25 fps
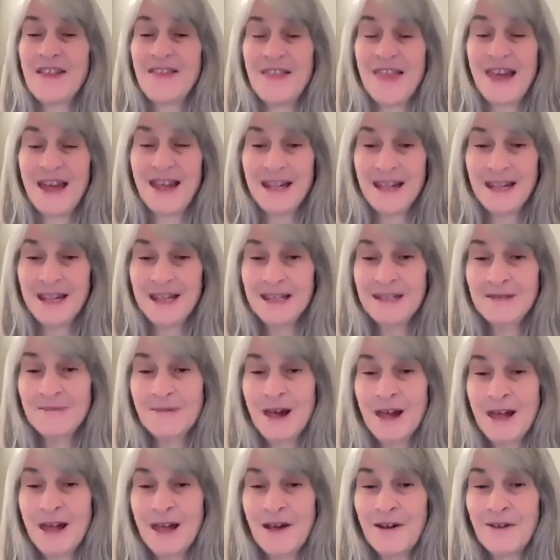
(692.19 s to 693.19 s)
that is
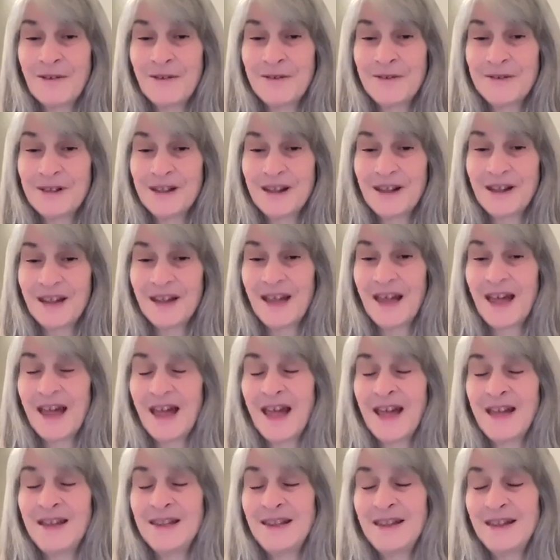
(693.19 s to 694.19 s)
my own
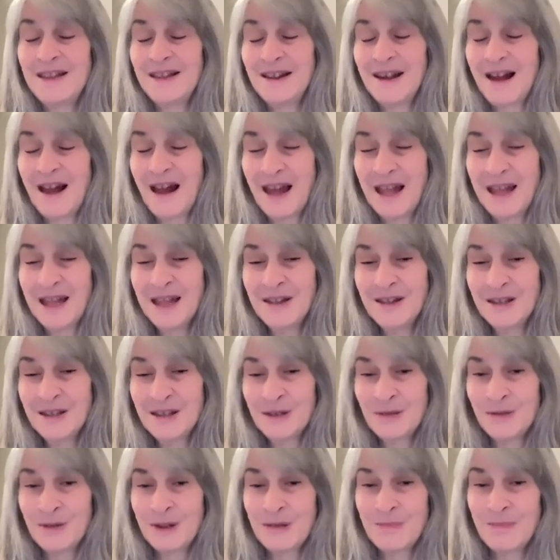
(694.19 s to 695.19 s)
and that I
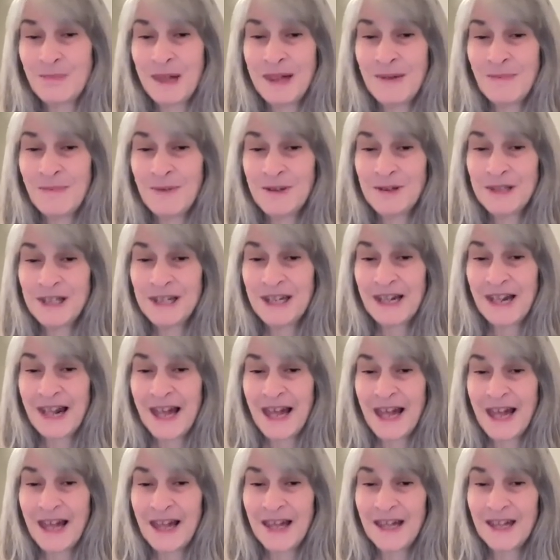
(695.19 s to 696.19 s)
used with people
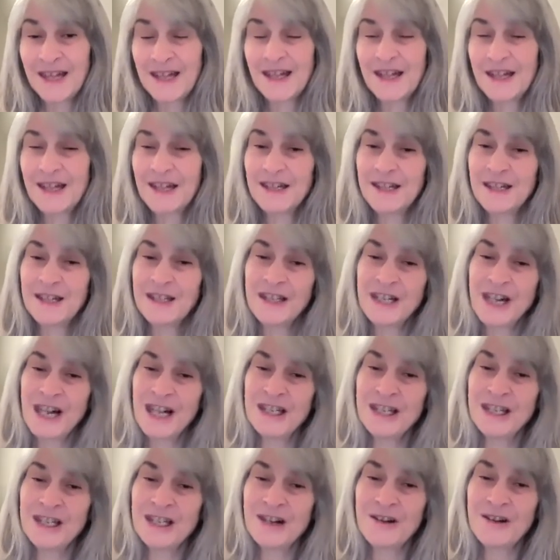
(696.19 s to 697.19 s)
today to
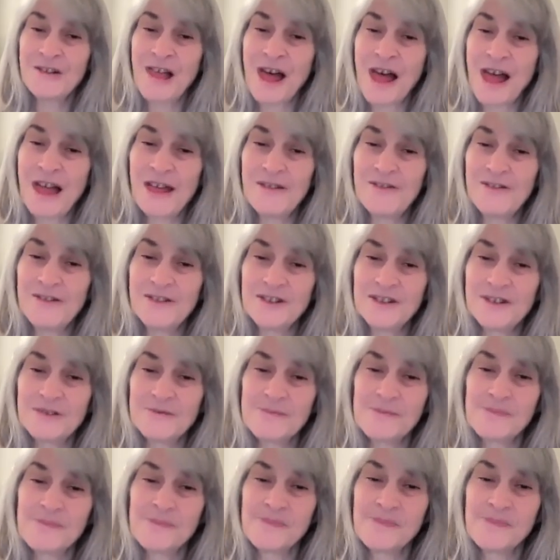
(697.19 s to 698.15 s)
change their lives.